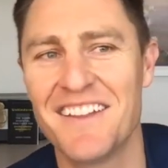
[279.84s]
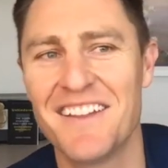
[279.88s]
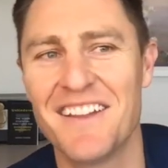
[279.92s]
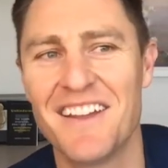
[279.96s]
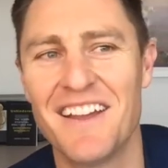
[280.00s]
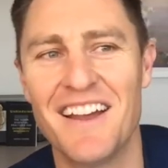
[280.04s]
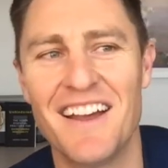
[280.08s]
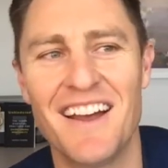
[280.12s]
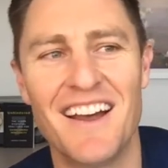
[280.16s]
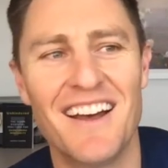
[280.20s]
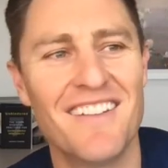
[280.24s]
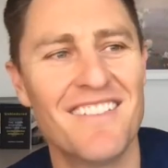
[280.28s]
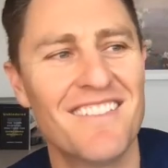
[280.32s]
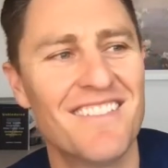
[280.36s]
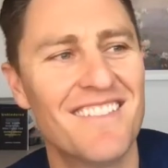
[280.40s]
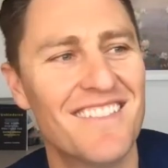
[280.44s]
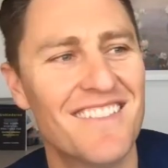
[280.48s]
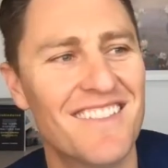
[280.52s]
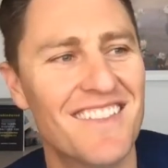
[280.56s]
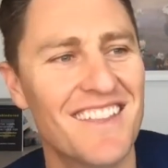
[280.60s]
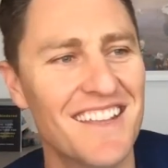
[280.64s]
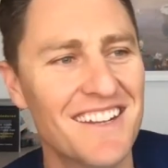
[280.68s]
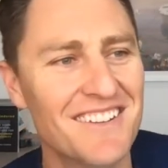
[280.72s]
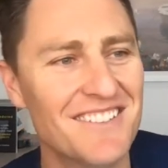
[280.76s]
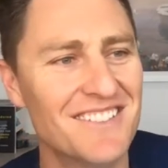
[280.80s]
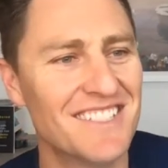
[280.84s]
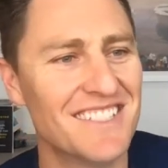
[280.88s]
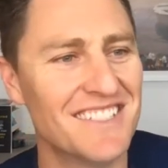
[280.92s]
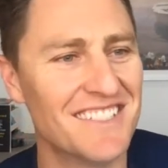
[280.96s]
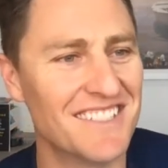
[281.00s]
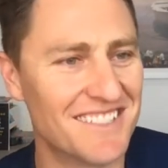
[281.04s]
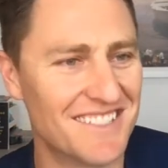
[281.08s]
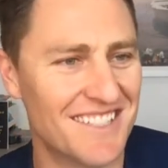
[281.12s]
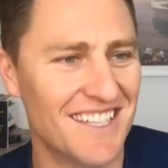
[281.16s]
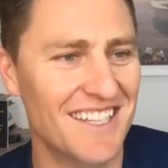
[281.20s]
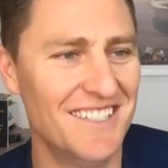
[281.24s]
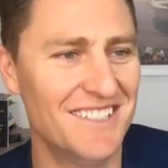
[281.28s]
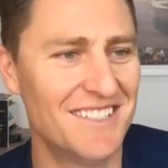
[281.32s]
The interesting
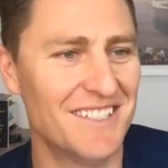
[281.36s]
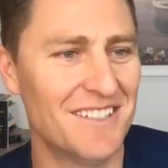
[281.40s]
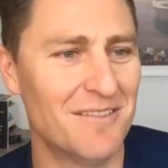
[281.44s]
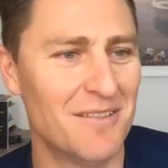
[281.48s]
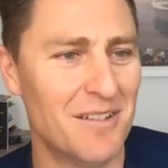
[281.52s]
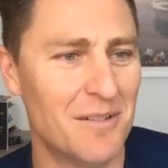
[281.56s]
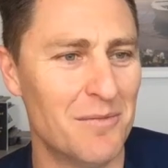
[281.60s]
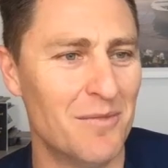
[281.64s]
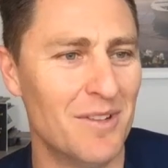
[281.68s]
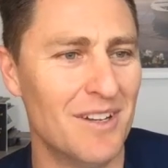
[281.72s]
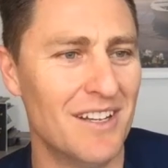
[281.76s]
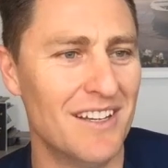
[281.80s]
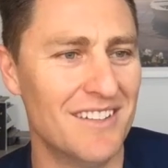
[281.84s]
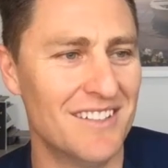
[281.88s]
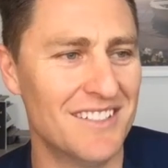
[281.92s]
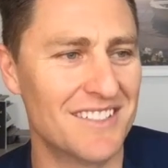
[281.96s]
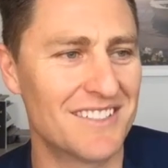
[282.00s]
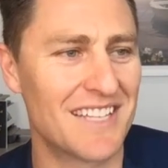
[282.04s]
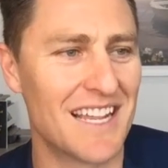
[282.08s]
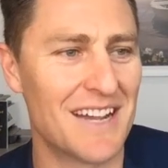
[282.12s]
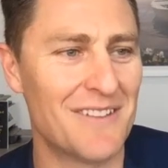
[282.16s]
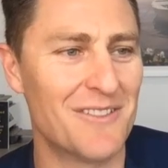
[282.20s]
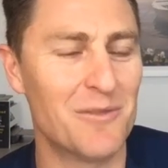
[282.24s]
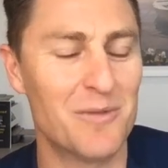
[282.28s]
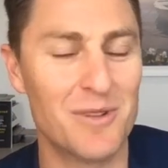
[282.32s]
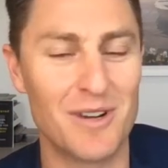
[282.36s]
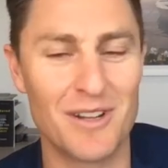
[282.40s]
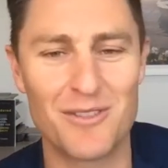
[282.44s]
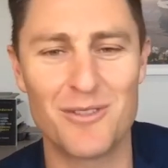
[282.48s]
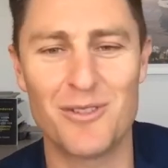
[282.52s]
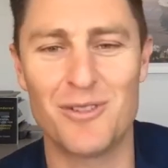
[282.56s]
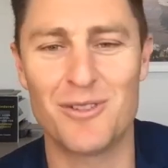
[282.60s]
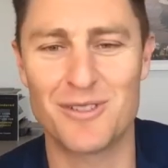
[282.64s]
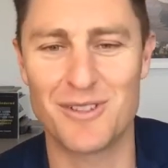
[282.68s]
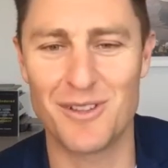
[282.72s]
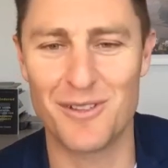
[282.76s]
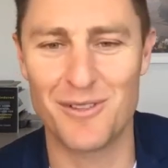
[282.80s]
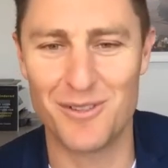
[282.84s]
distinction when I
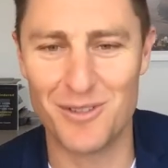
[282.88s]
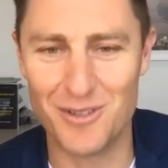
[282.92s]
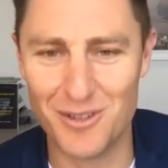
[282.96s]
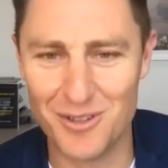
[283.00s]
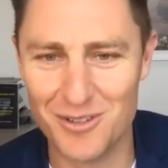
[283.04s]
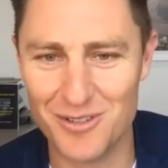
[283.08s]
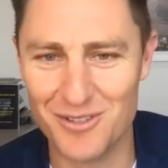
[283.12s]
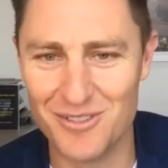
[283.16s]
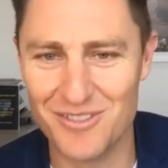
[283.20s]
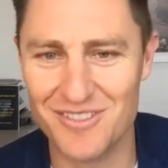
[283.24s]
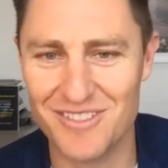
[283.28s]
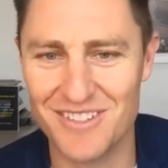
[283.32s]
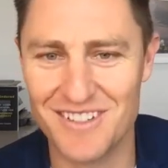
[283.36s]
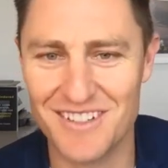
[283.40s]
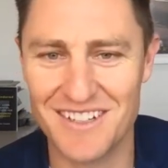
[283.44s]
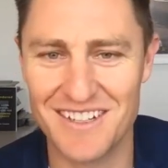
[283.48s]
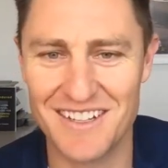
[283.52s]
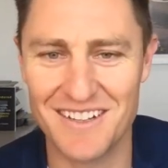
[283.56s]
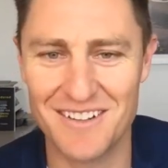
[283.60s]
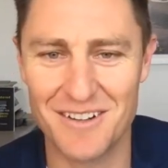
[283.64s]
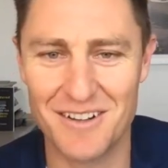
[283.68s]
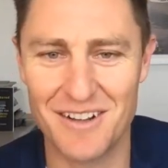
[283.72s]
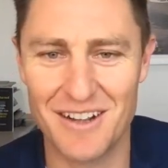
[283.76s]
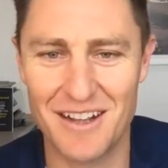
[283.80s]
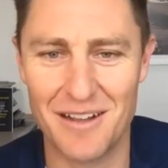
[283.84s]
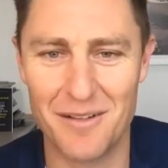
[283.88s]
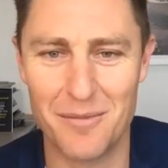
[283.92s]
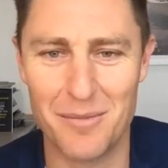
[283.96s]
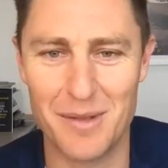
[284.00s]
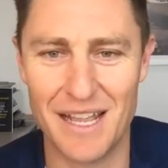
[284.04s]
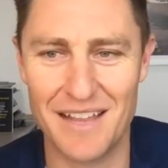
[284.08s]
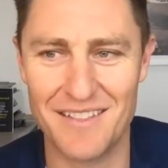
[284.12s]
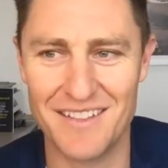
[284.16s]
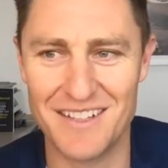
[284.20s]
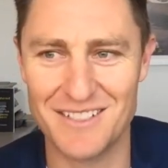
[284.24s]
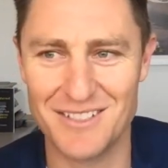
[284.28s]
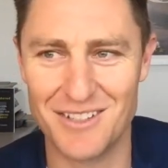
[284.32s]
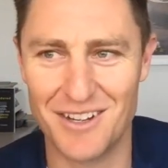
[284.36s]
talked through
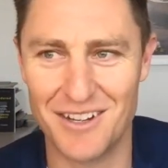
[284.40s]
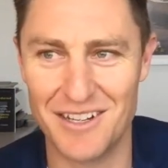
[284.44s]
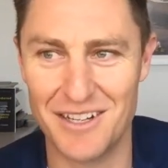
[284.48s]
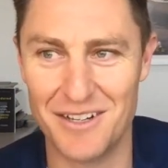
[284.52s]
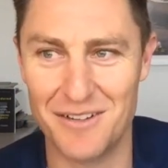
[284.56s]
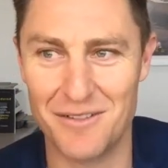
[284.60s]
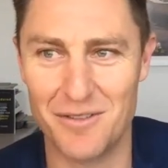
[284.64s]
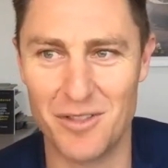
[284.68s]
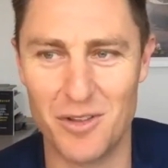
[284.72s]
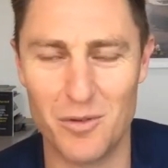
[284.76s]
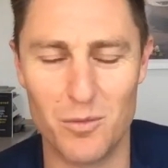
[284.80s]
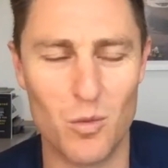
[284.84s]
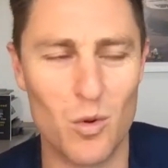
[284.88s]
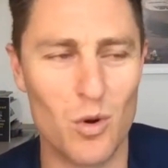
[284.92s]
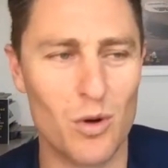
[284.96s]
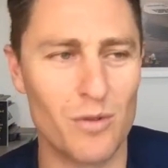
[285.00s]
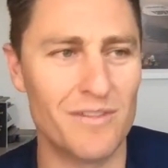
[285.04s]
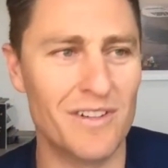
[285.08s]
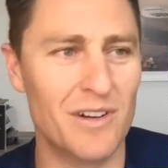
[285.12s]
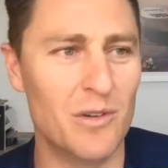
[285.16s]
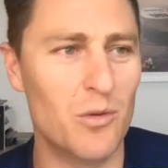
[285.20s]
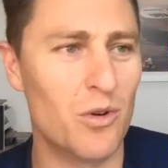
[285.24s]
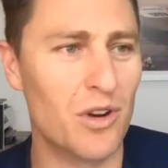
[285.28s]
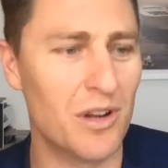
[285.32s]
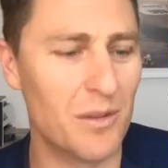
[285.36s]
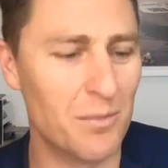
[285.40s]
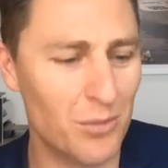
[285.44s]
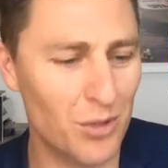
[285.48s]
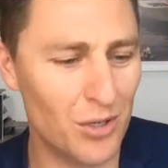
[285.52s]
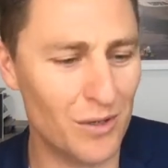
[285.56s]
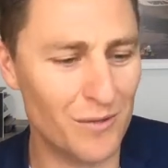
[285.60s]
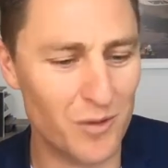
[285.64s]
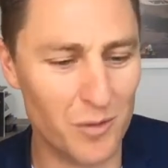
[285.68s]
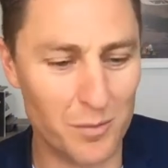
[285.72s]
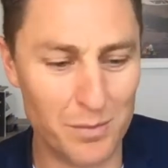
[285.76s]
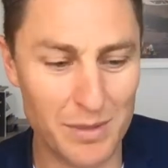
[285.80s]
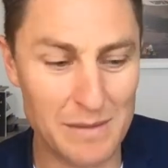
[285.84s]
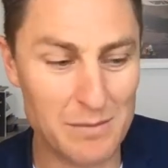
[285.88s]
about this idea of the world rewarding
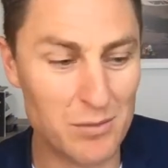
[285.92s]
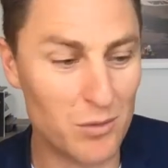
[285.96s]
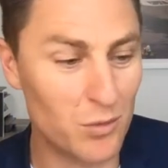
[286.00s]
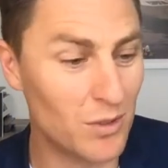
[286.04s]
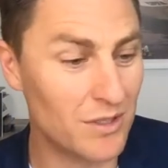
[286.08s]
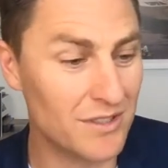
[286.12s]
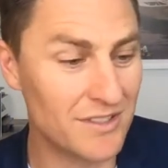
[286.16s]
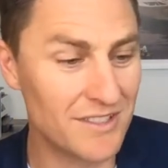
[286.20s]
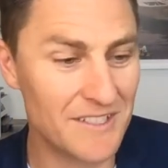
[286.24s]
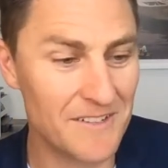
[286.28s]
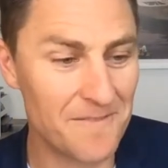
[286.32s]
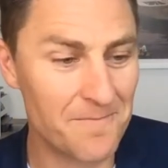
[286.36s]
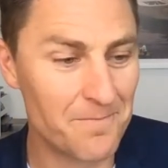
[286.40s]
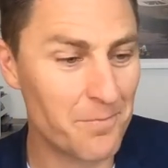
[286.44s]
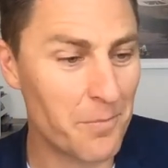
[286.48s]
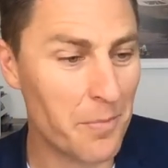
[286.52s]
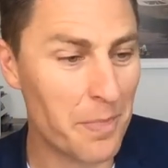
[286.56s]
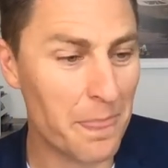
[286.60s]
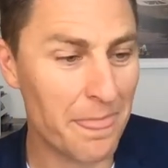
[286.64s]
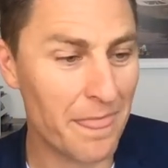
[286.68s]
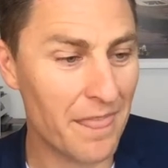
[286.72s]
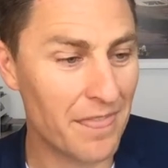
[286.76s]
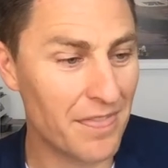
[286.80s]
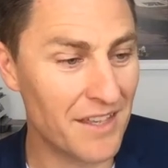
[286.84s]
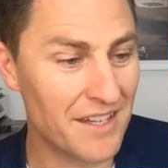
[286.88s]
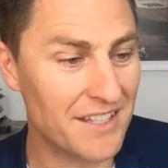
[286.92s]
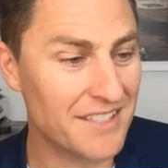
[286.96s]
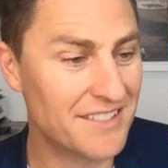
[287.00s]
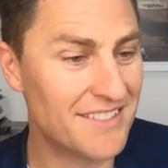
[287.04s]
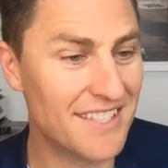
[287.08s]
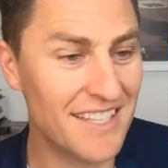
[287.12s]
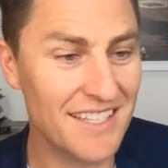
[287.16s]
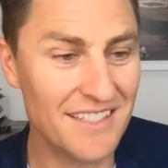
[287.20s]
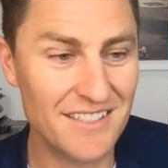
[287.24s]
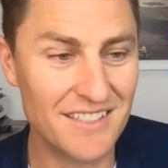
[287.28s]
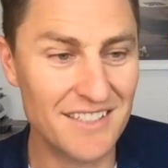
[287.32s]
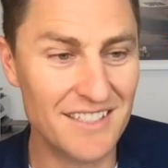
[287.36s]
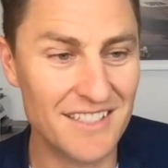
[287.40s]
beautiful people was the
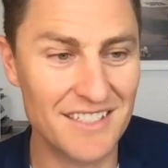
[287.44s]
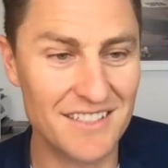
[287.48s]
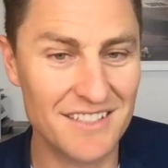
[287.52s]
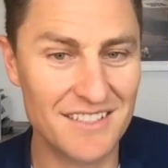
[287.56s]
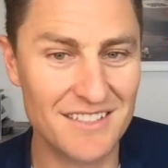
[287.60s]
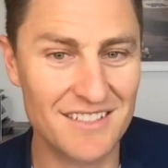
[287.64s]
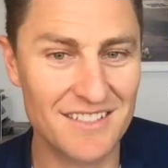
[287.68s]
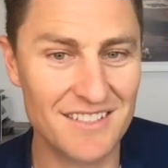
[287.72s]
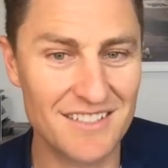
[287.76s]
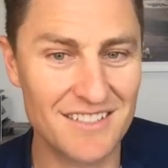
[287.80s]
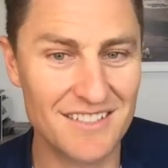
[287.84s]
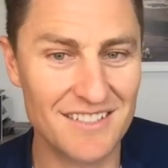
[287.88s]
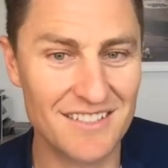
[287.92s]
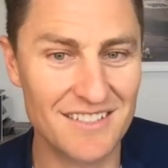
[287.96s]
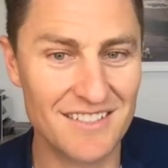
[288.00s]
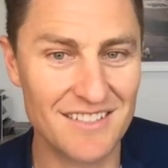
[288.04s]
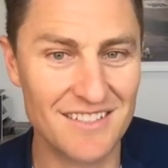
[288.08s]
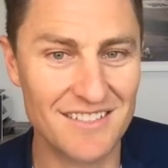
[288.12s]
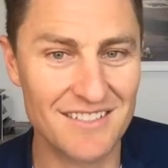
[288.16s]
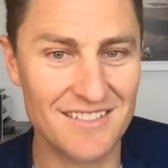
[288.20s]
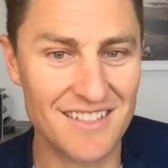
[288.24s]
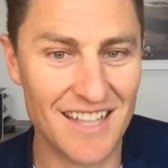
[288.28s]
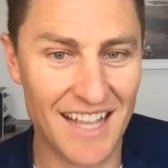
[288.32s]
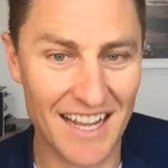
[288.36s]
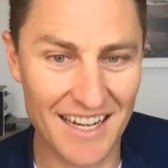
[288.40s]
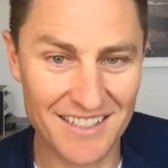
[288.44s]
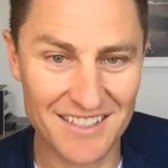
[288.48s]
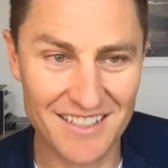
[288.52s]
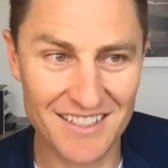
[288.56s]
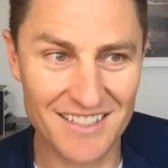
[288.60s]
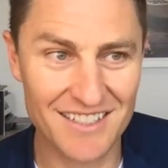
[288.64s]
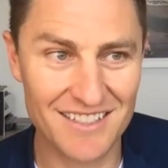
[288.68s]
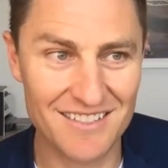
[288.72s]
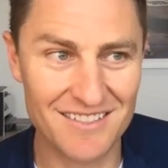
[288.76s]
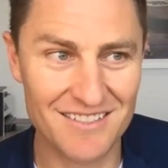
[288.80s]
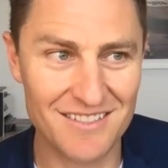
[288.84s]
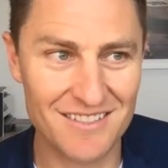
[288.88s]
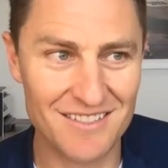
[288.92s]
distinction is
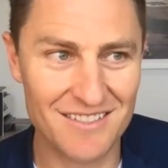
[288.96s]
actually